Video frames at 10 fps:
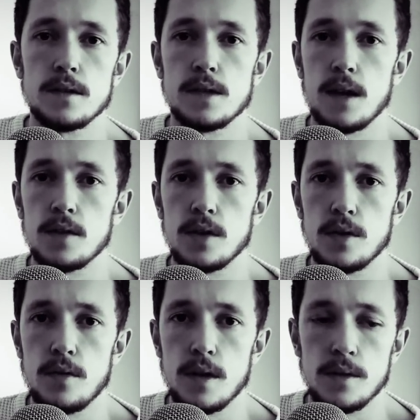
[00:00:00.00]
to have a
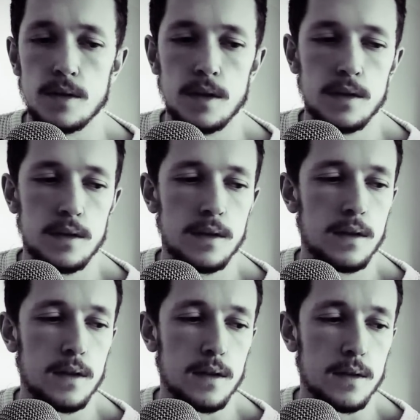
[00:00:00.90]
look around,
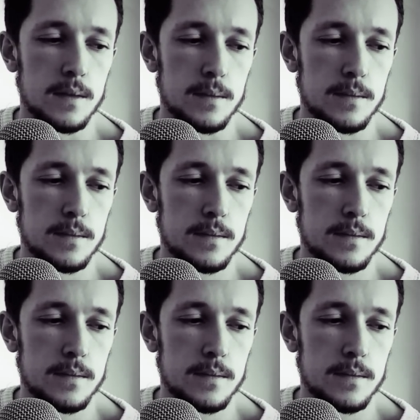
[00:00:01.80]
and